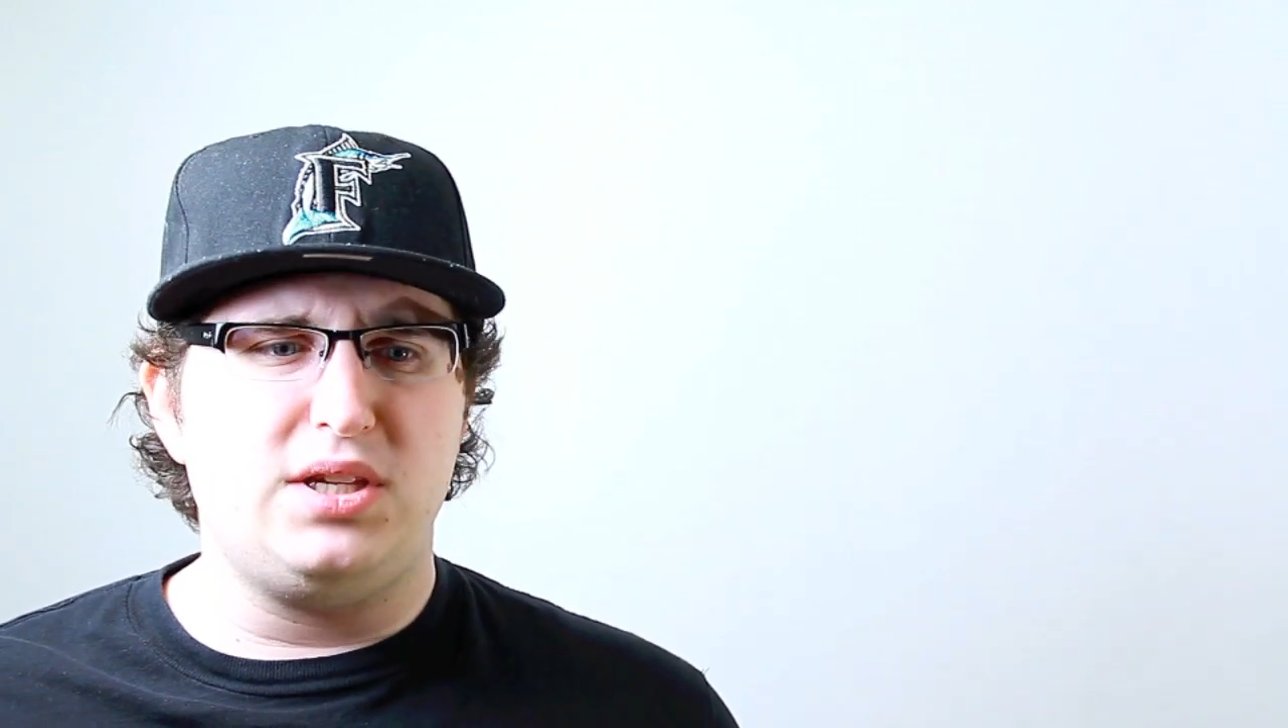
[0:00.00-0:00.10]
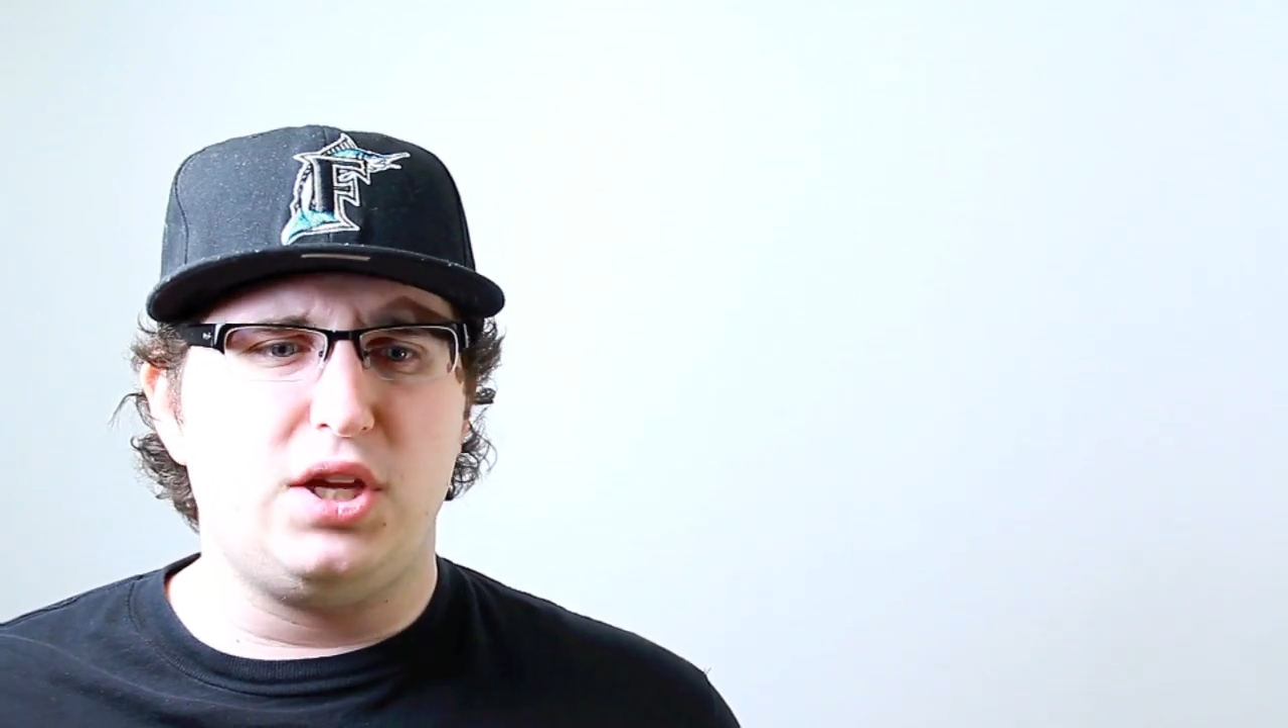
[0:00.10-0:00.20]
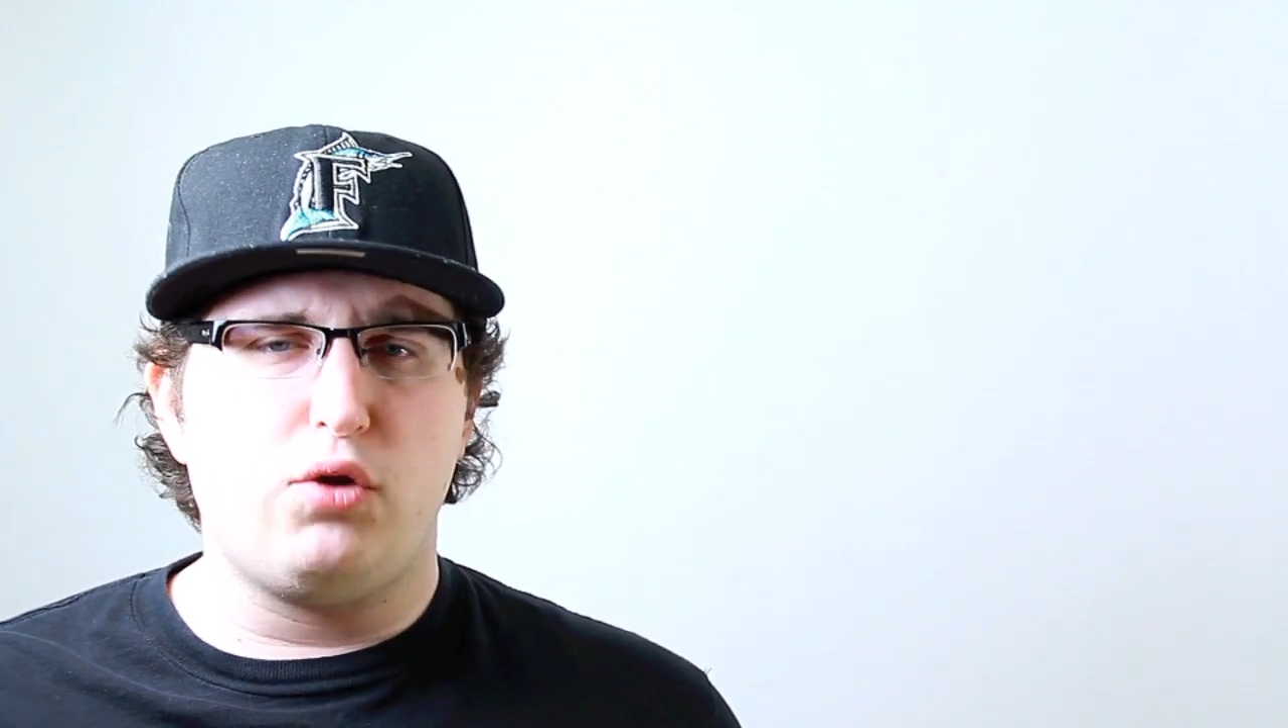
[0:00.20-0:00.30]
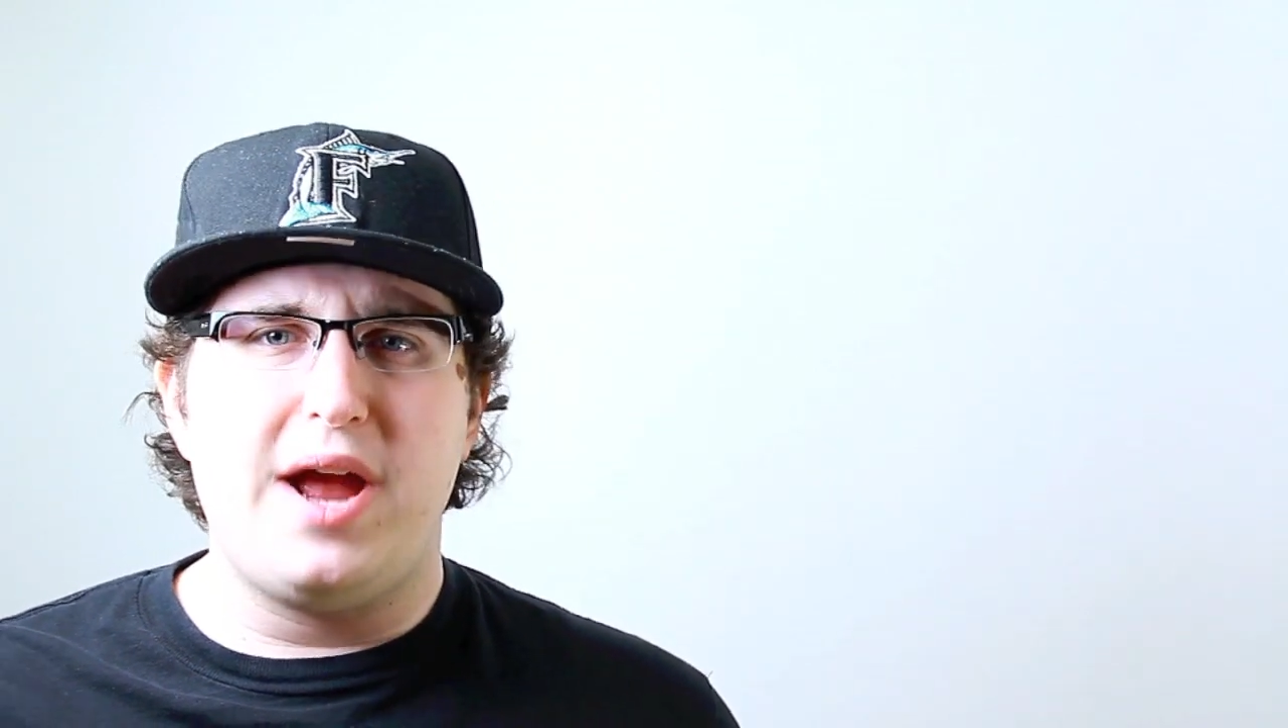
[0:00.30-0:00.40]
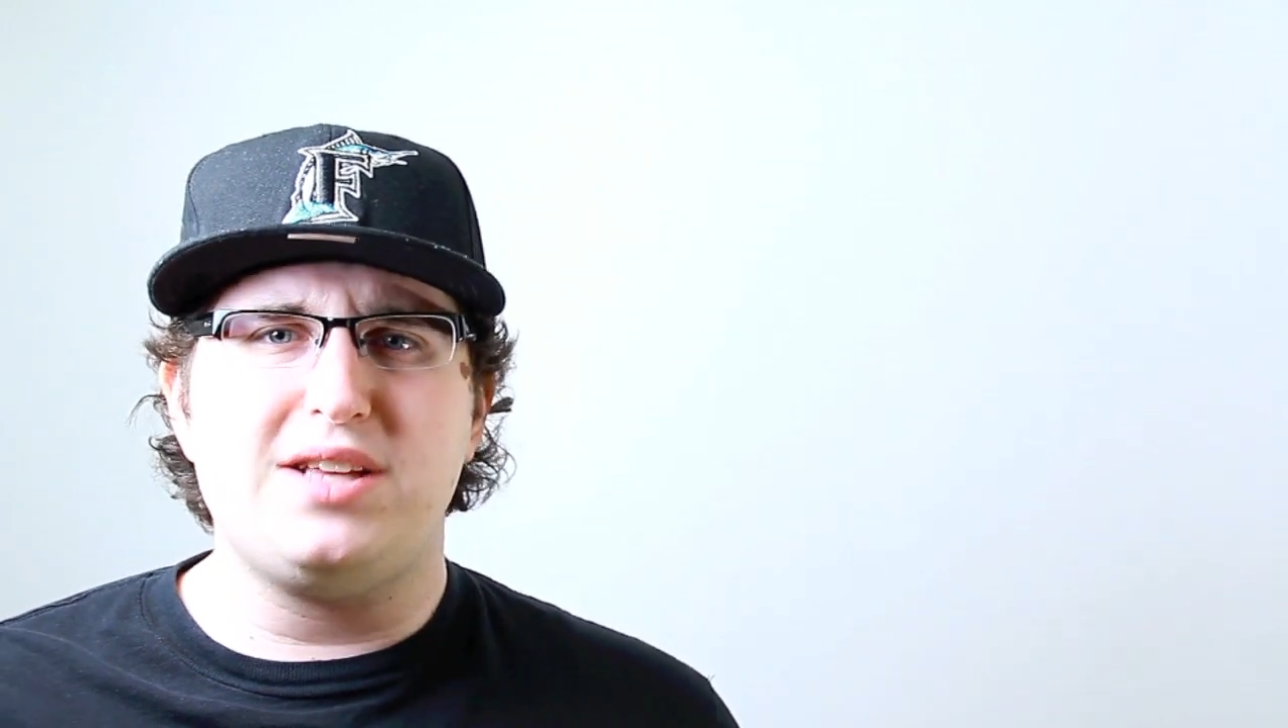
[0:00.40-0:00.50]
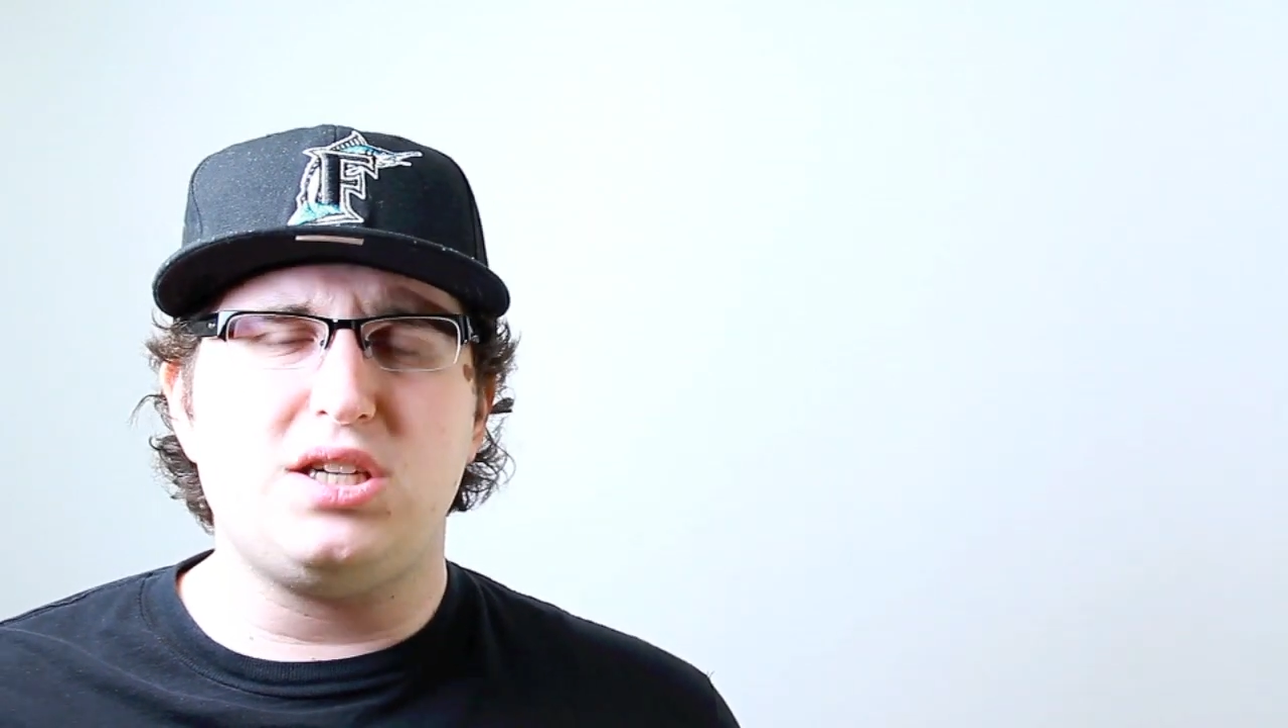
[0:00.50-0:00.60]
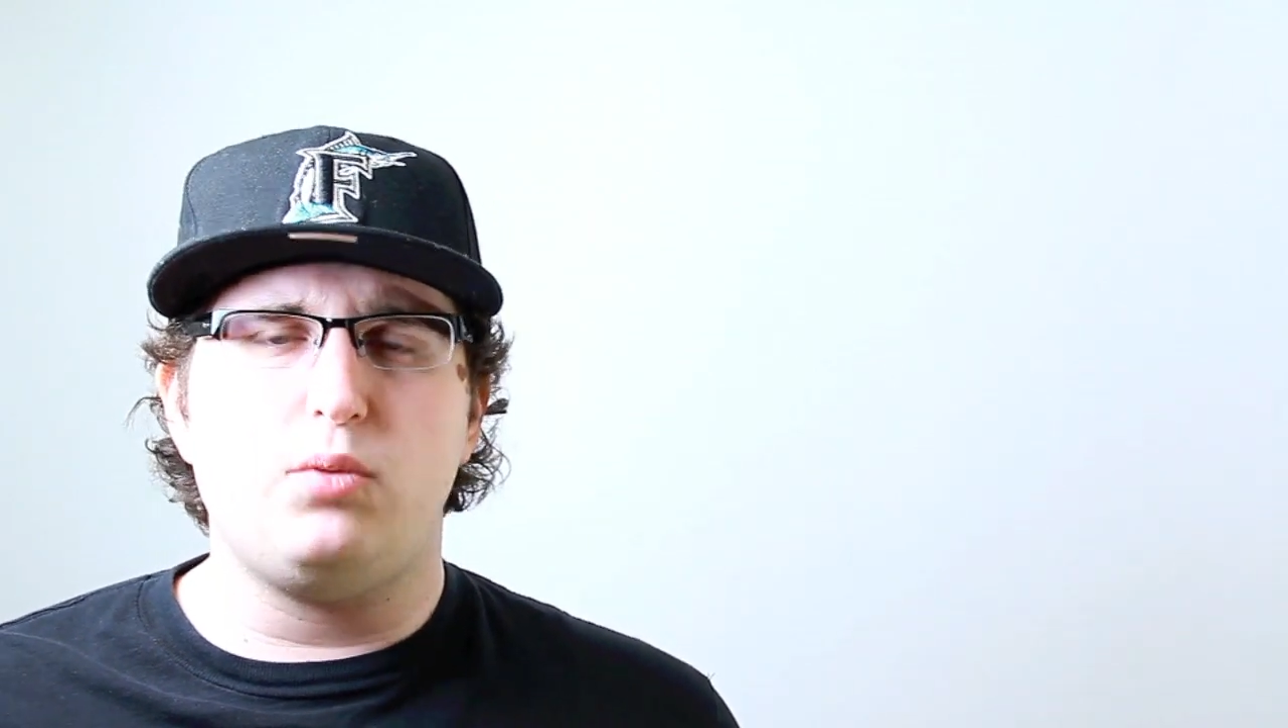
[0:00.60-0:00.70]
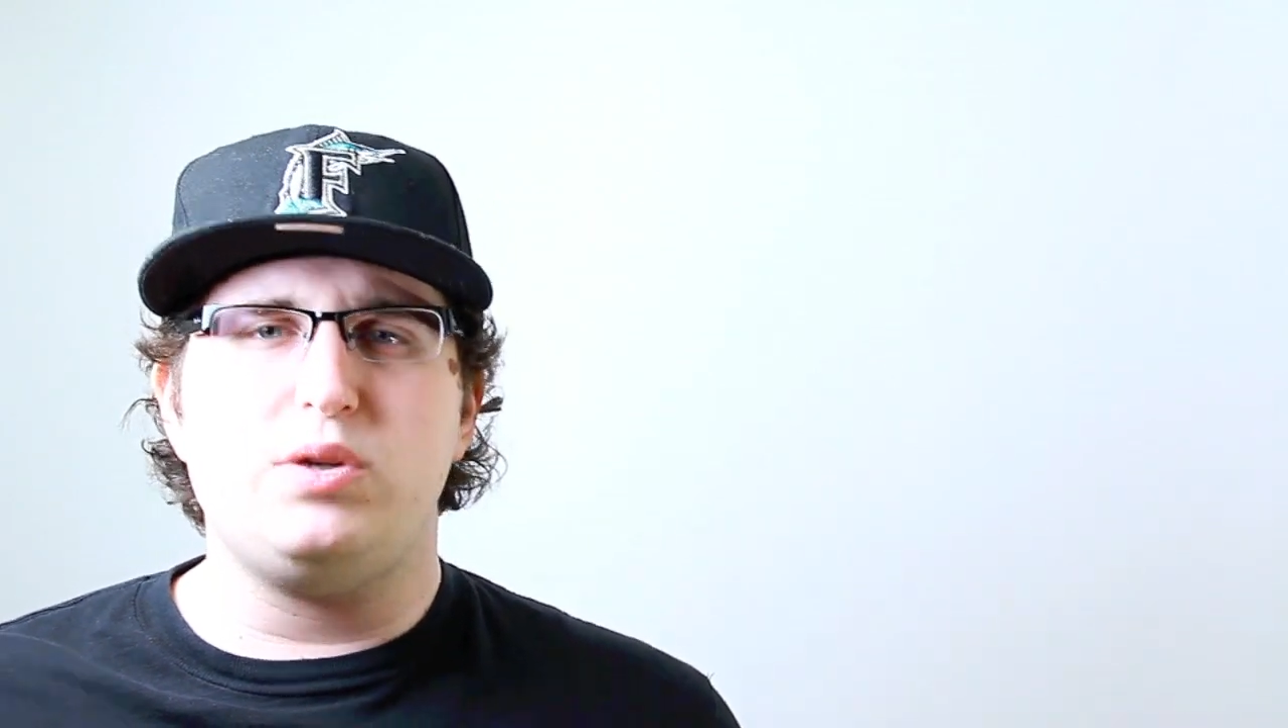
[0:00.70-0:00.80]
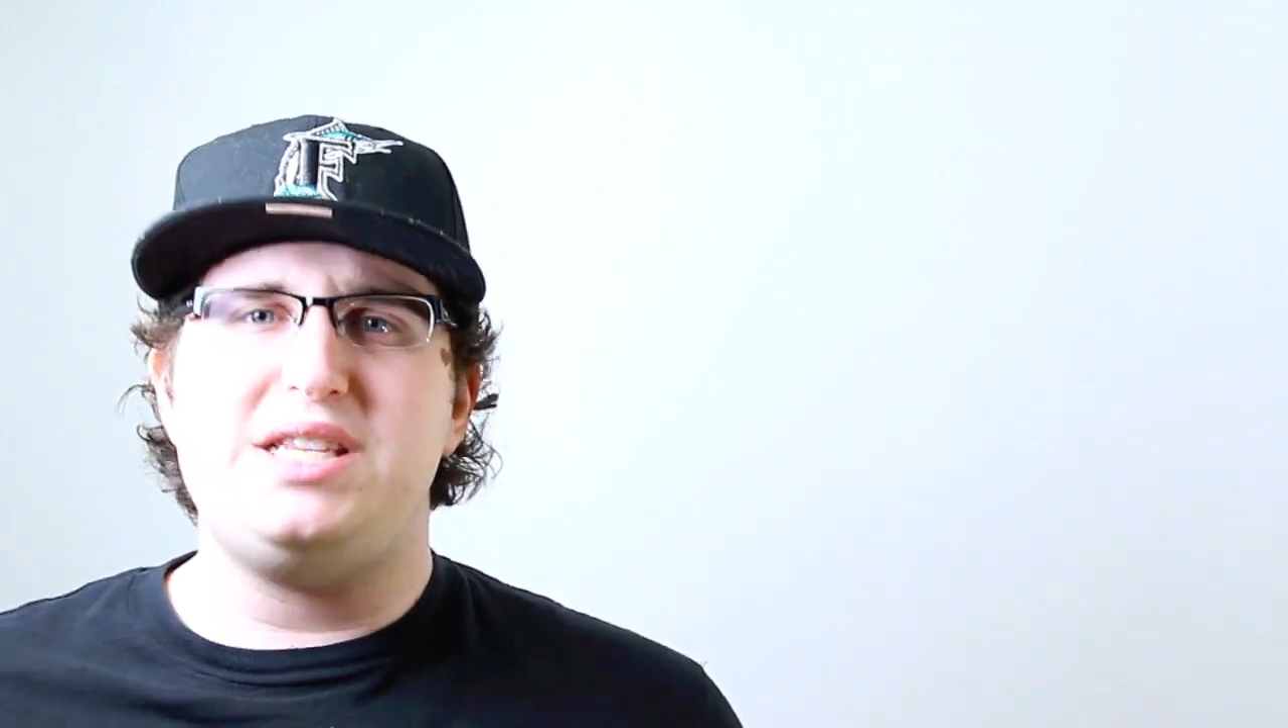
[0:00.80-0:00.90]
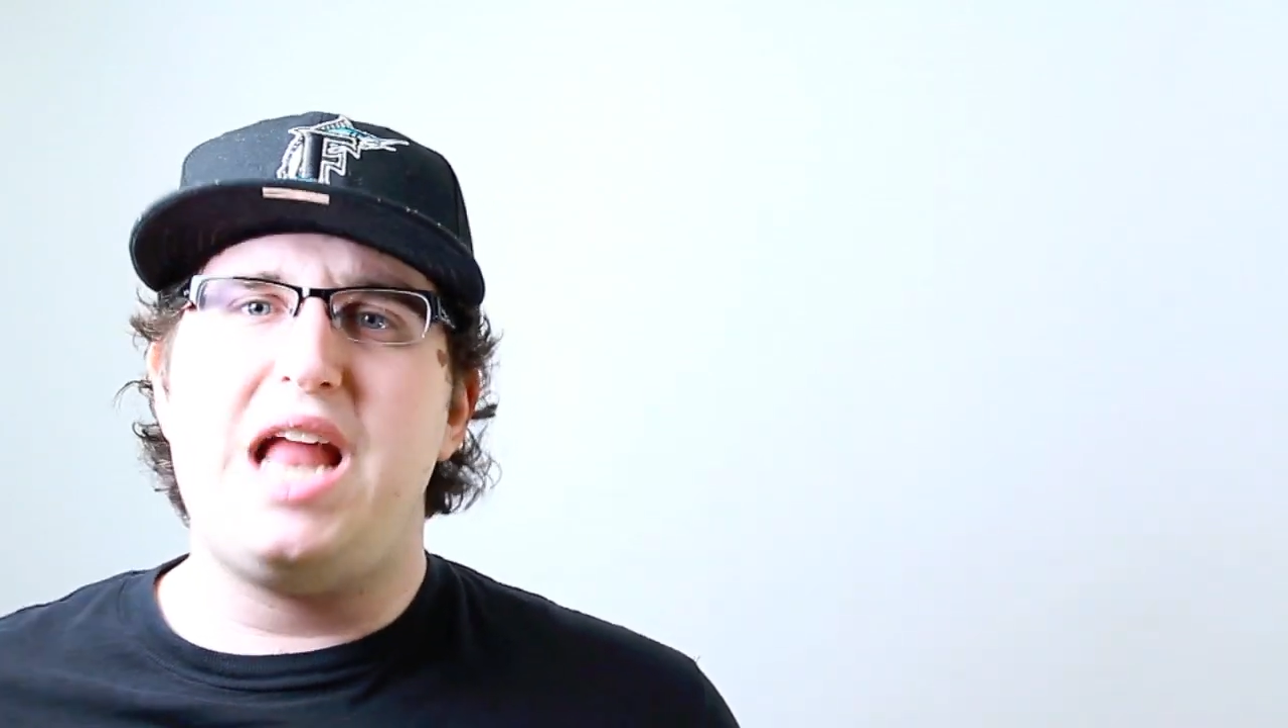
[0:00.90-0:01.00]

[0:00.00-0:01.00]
and the grandson was